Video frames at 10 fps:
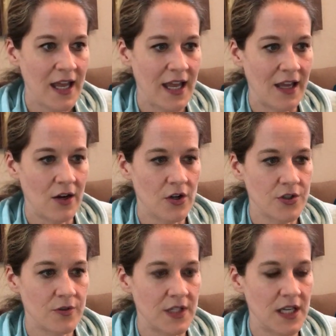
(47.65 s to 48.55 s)
and
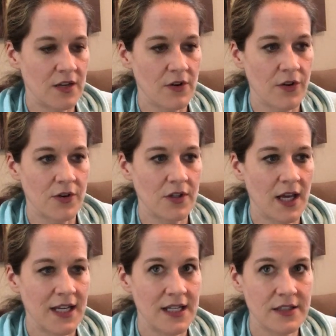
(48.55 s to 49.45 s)
also at the end of the third
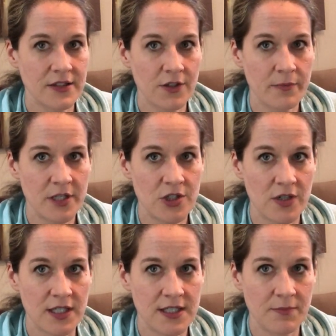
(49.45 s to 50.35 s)
line is a little bit
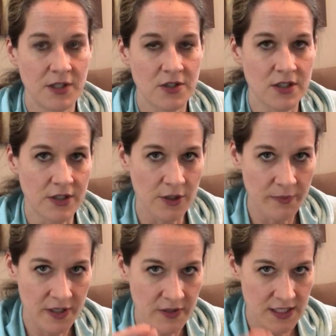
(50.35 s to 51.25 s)
tricksy, but there's a little
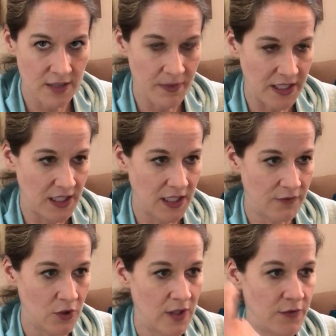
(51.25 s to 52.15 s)
bit of a tip I can give you.